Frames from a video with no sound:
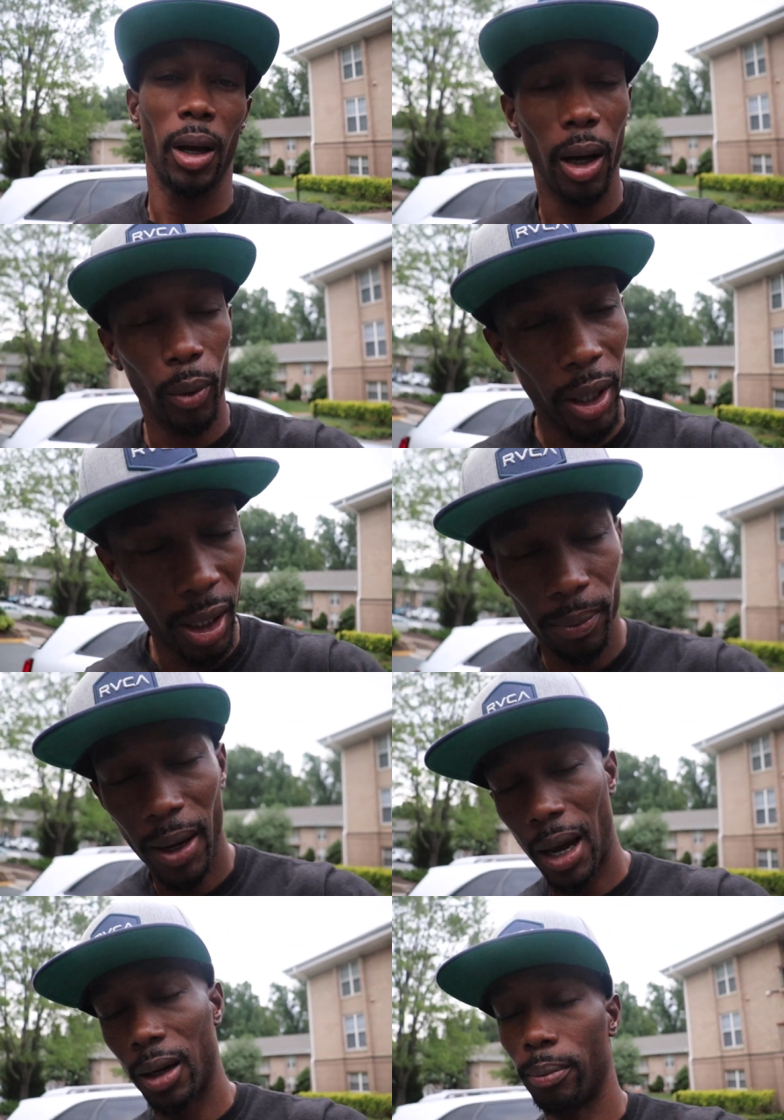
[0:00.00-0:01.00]
uh, we headed
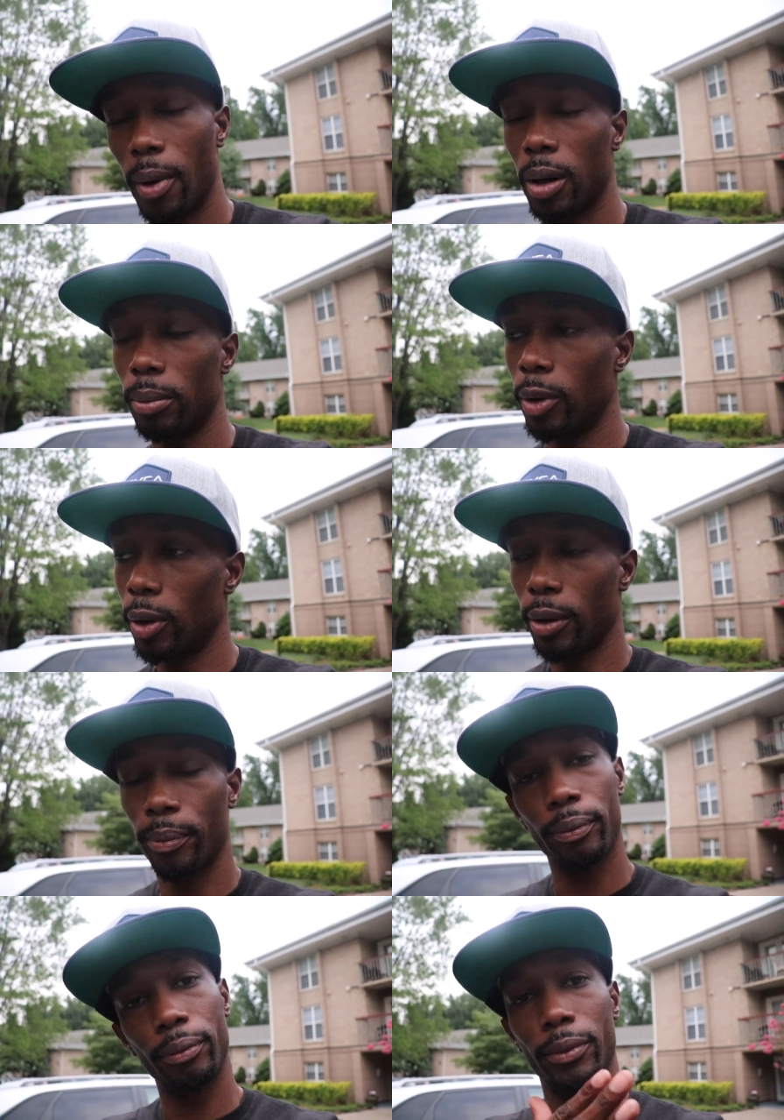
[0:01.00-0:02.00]
back out to Baltimore
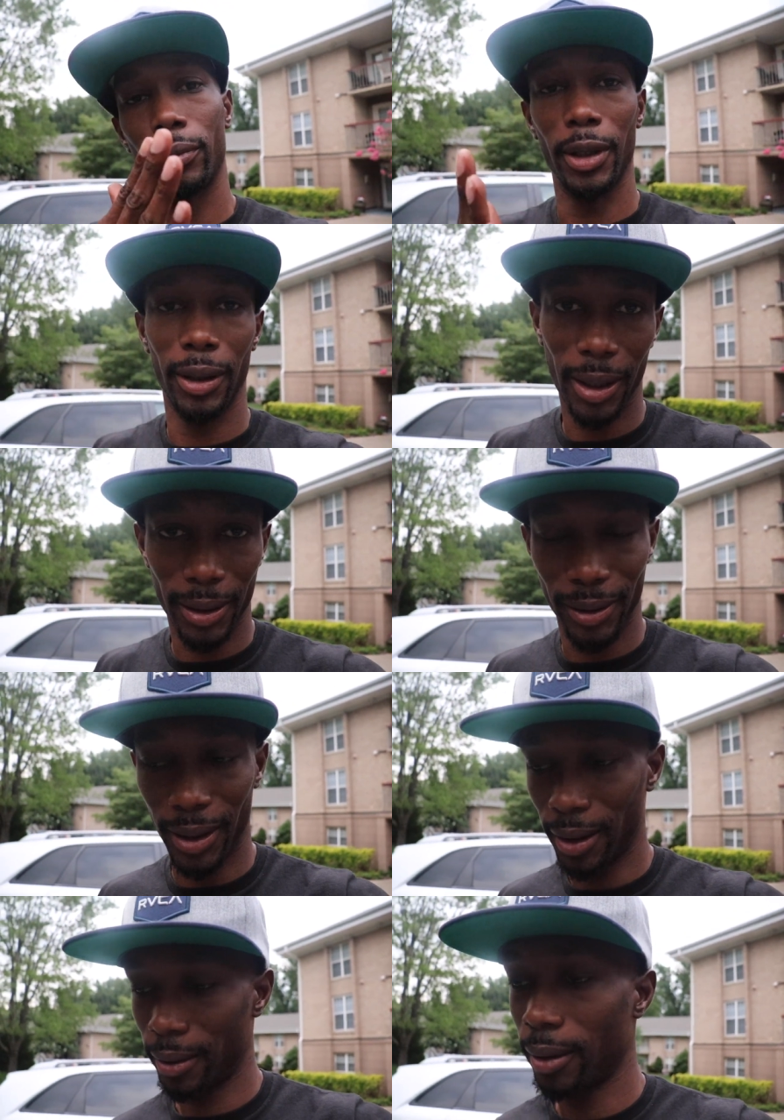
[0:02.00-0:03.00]
the next
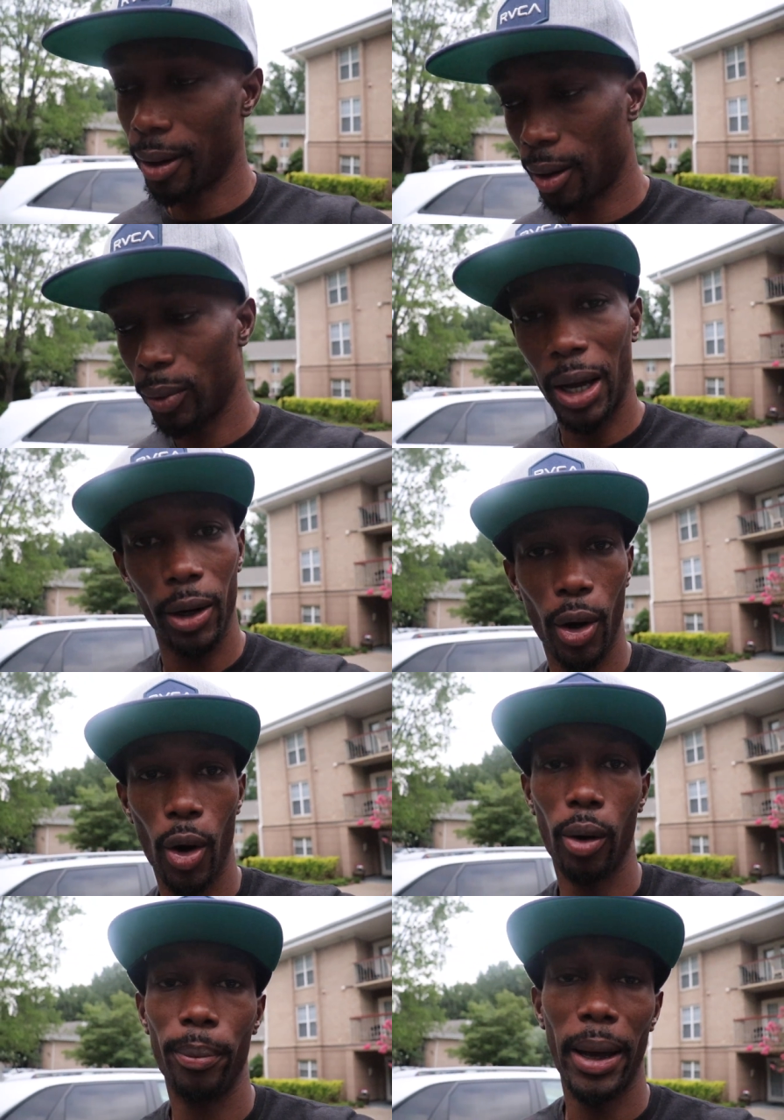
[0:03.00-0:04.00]
day um, we got a
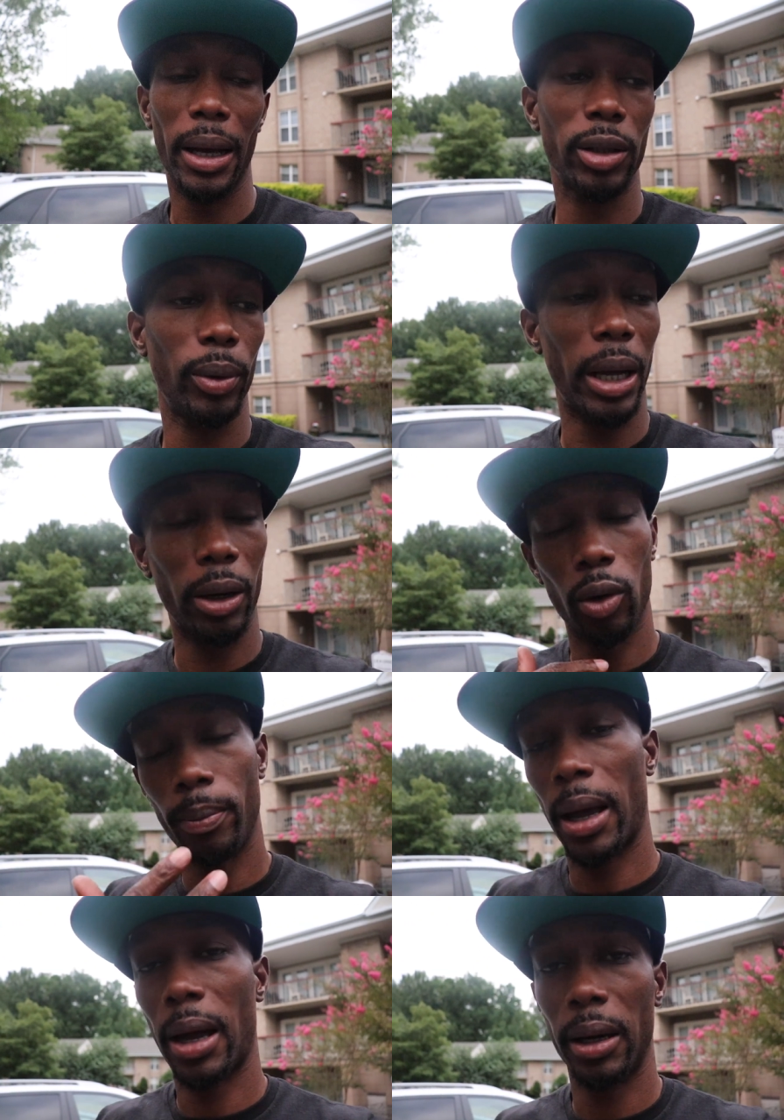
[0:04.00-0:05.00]
call back so we got to go
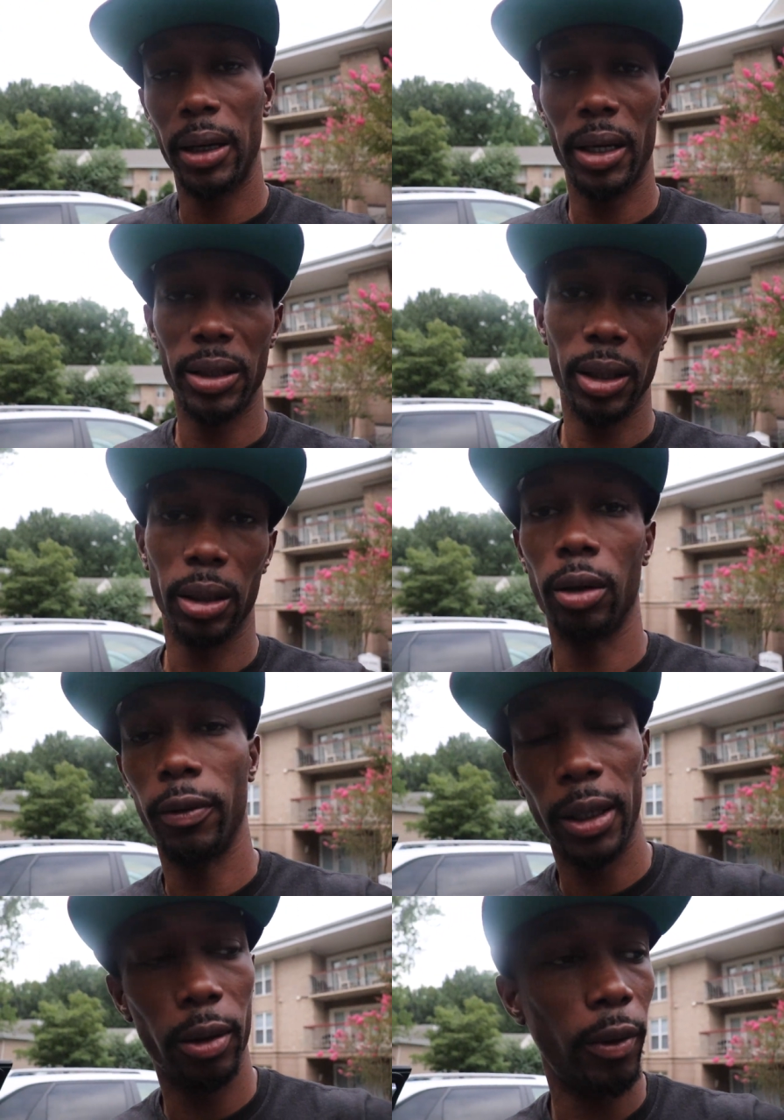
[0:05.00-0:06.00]
back out there to see the
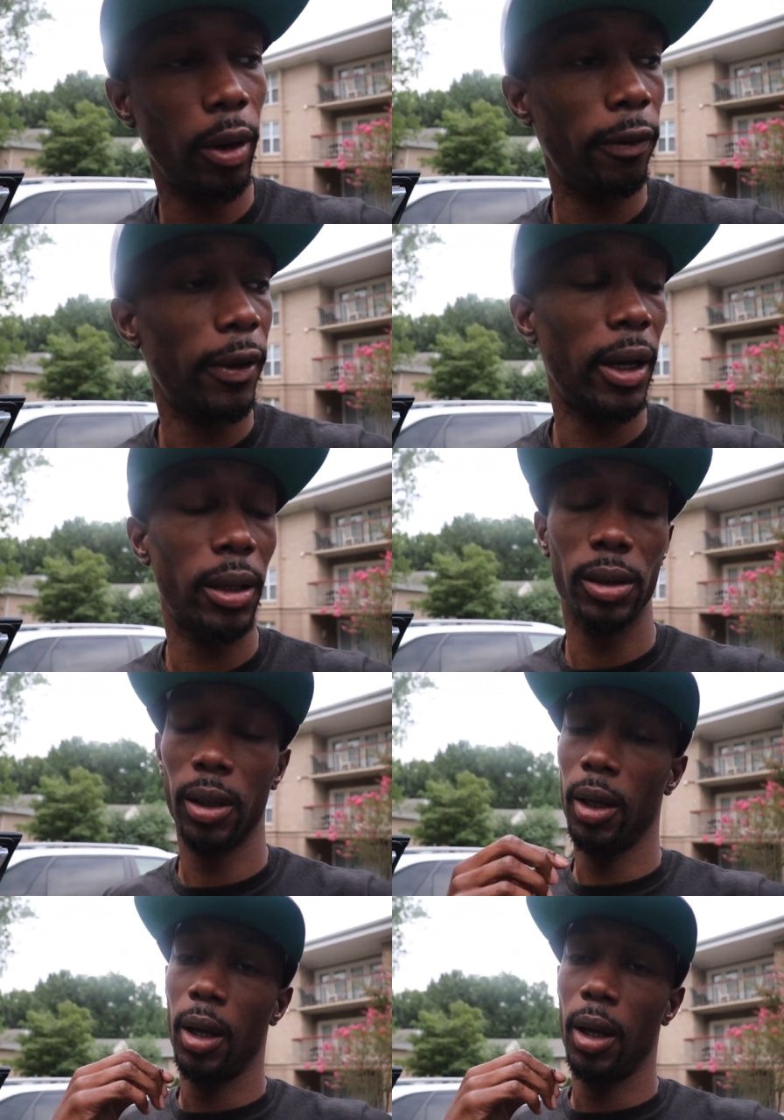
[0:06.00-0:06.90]
director real fast